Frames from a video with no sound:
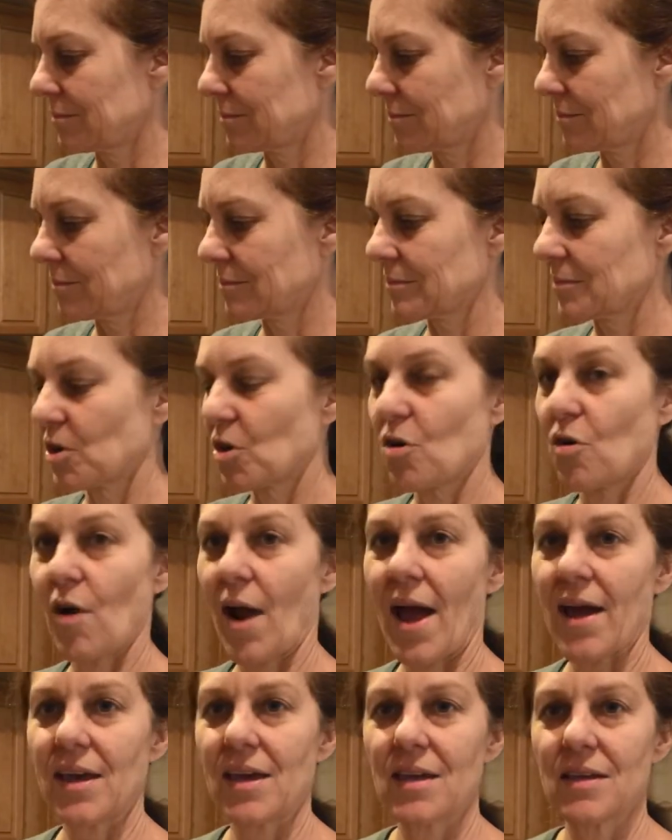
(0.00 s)

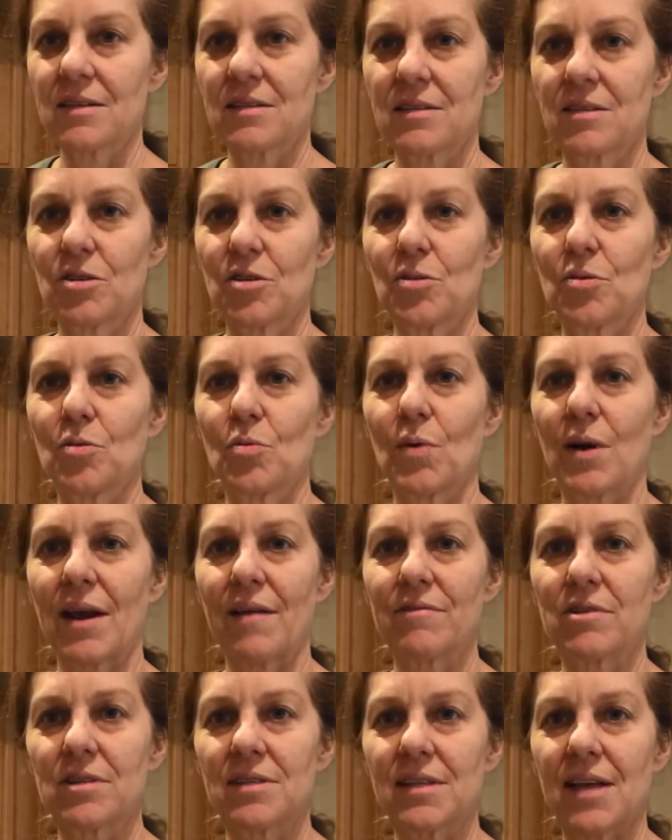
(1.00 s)
crack it to
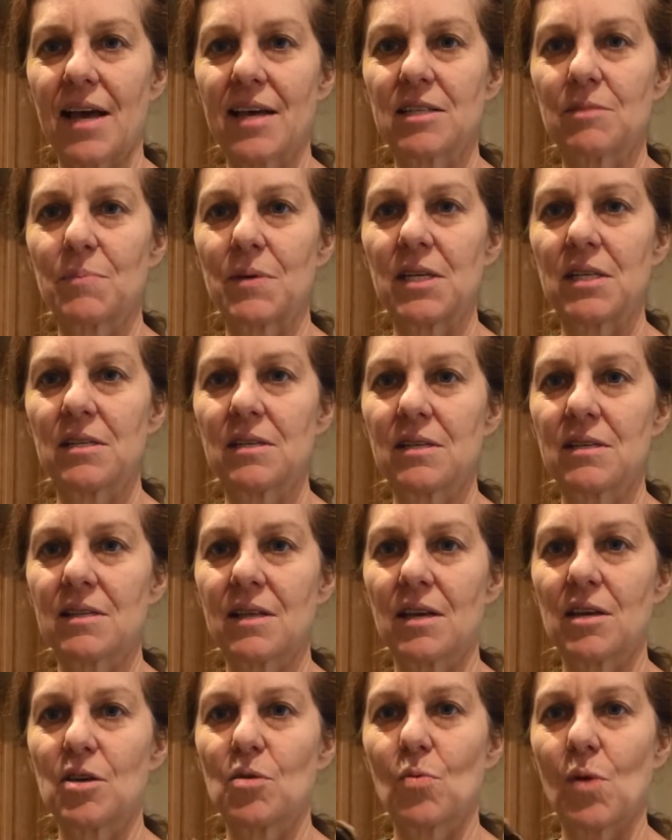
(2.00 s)
whatever size pieces
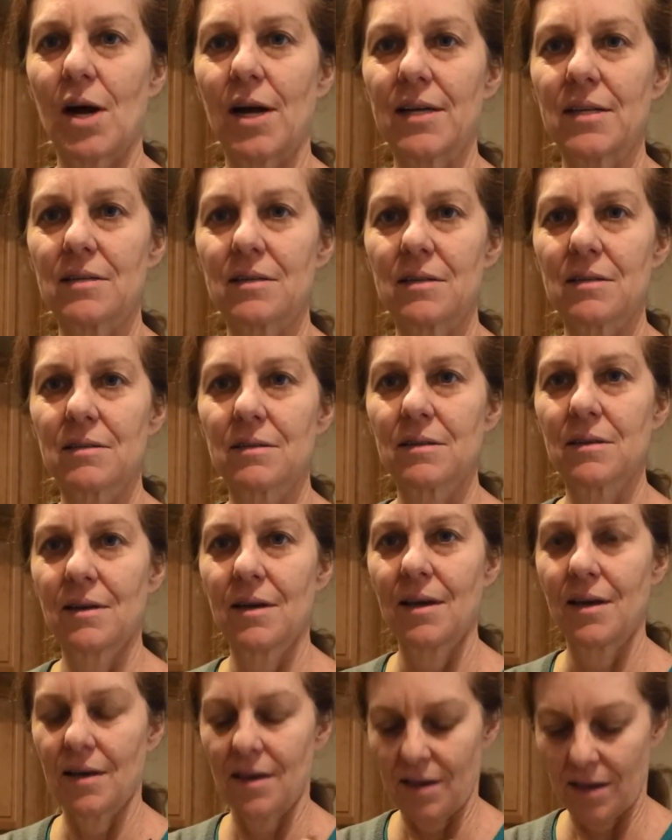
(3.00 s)
that you want.
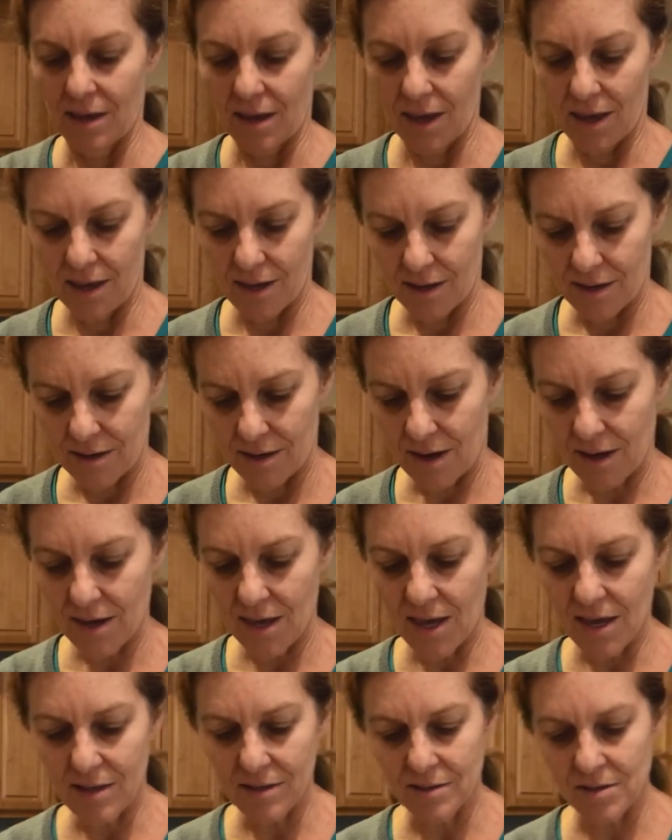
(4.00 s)
And
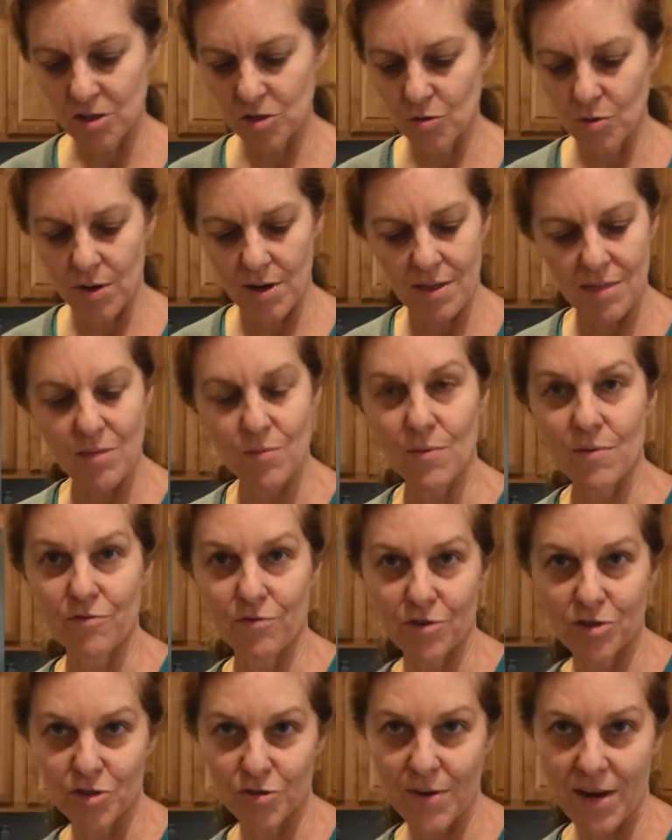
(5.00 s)
again, store it in the
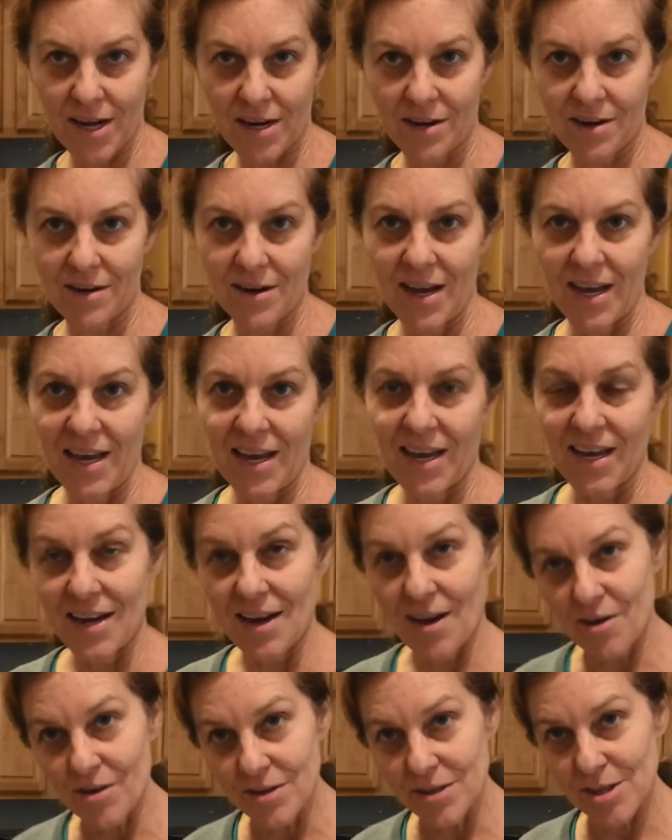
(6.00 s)
refrigerator. In
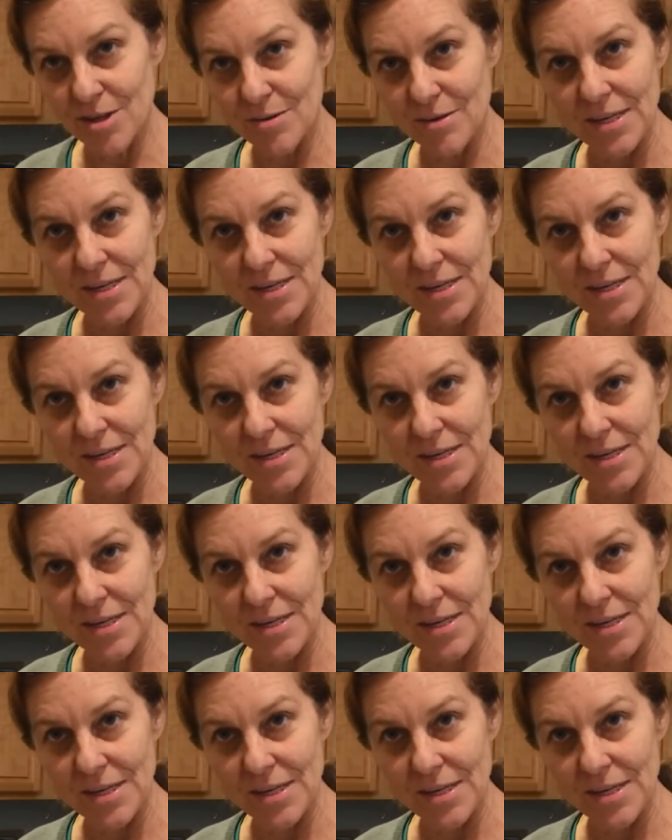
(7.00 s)
Arizona